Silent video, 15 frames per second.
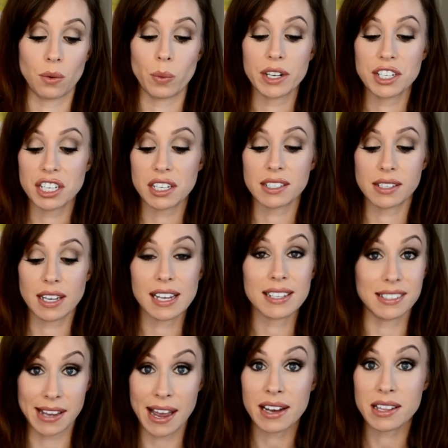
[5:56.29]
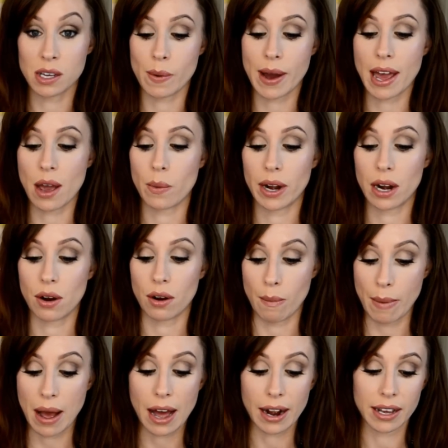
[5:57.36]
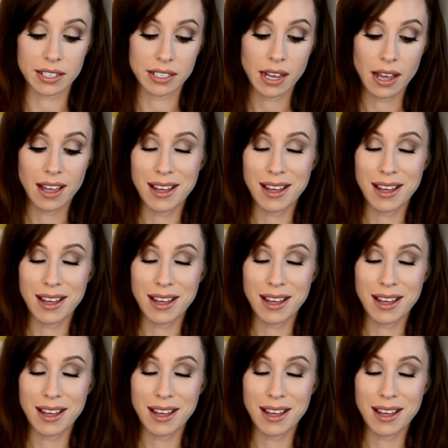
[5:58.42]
which is exactly why I went out and bought it.